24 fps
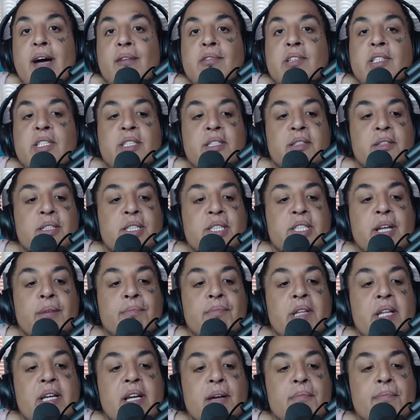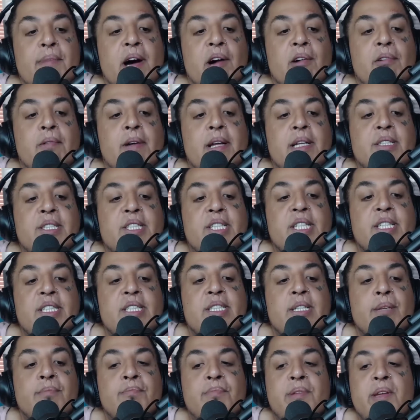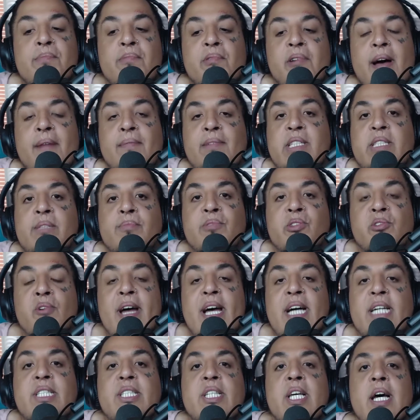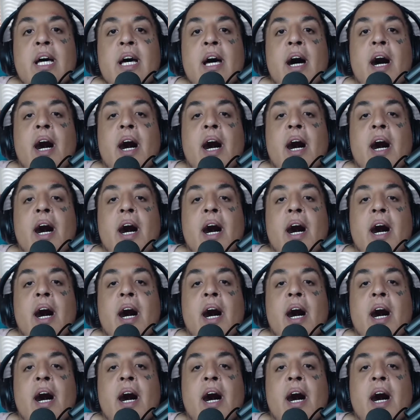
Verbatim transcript: I was stumbling about and seeing some people having some threads